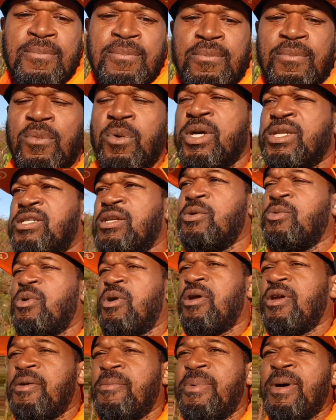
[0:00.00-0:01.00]
Was he
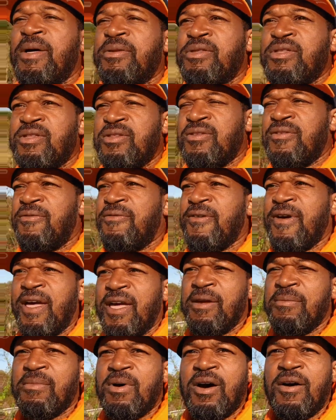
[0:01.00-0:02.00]
worrying about the
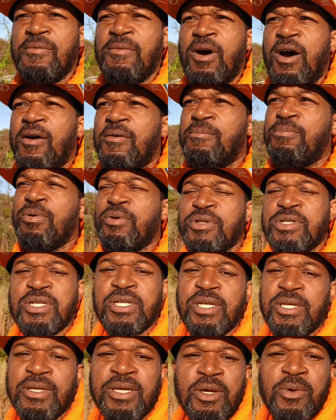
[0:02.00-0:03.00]
fame of Bruce
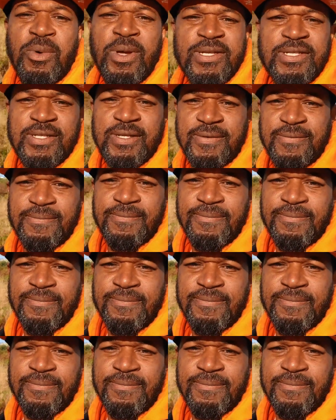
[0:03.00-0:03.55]
Lee? He wasn't.